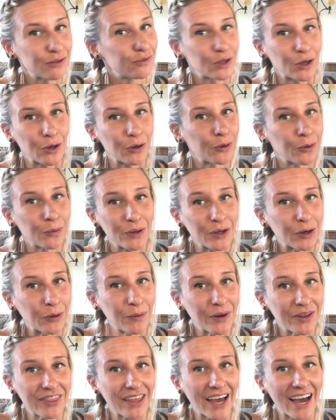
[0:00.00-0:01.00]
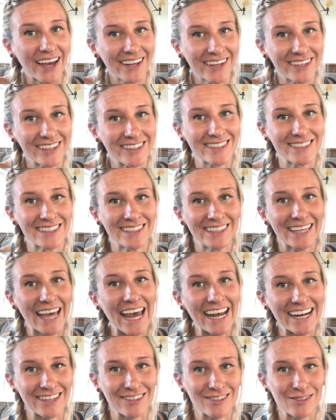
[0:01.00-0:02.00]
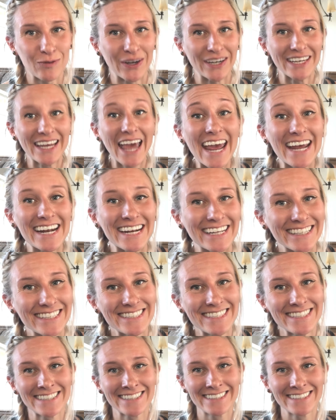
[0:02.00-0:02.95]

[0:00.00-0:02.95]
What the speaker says: So we don't want that. Cadence, you want cadence.